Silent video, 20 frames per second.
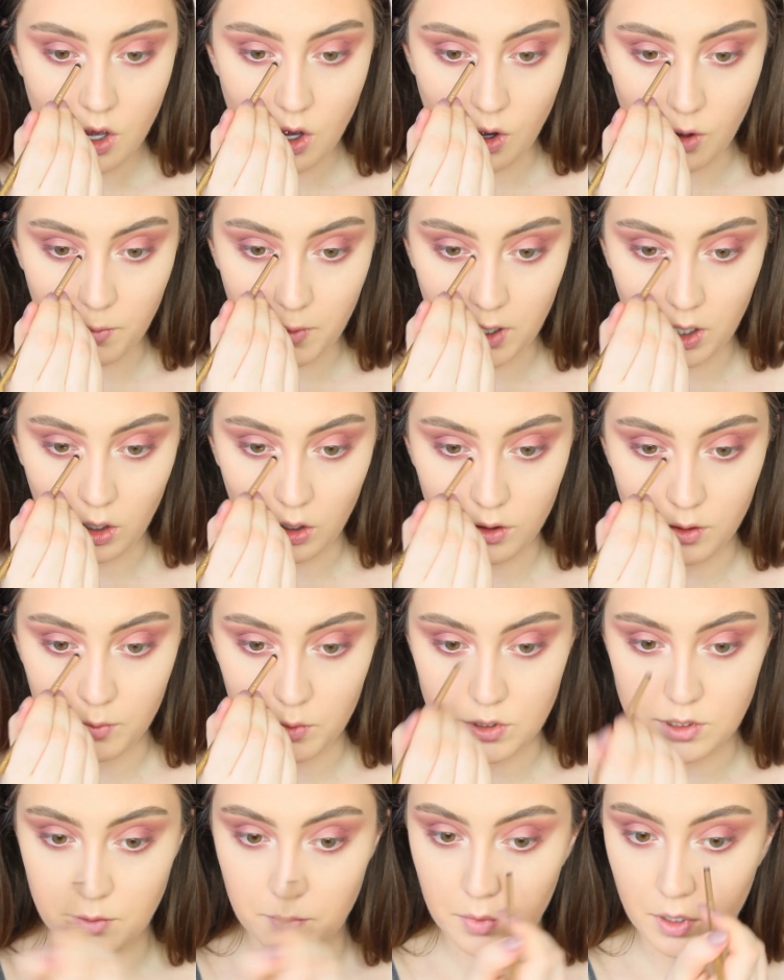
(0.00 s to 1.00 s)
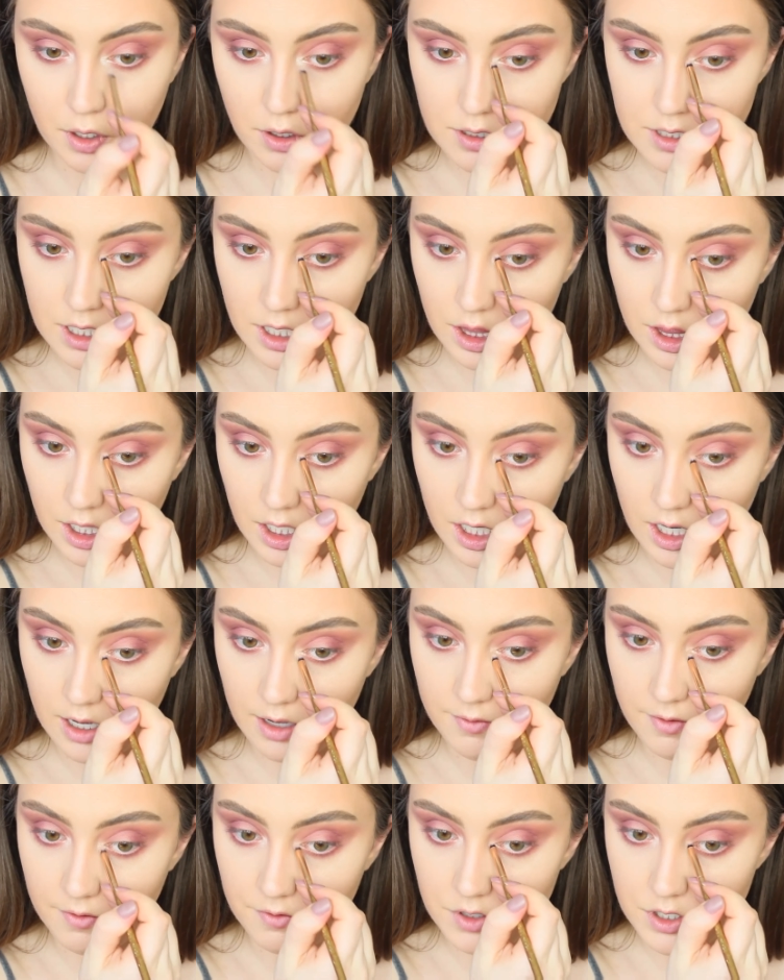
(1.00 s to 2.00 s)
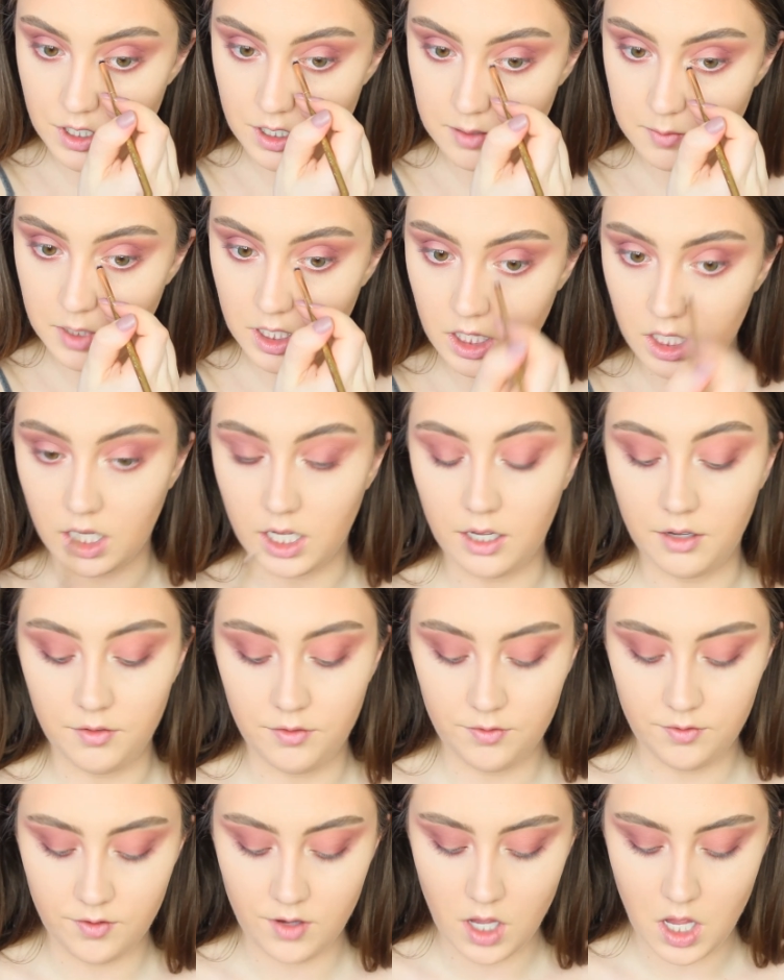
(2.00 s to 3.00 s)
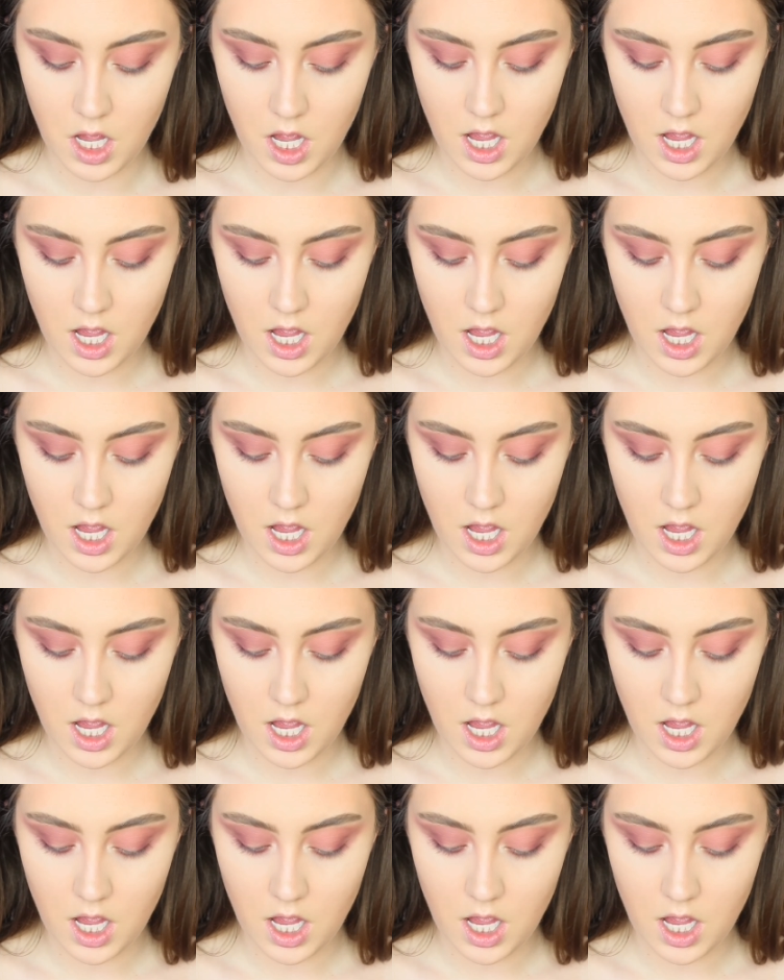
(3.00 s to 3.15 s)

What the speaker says: Oh my god, the most embarrassing thing I have ever done in my life.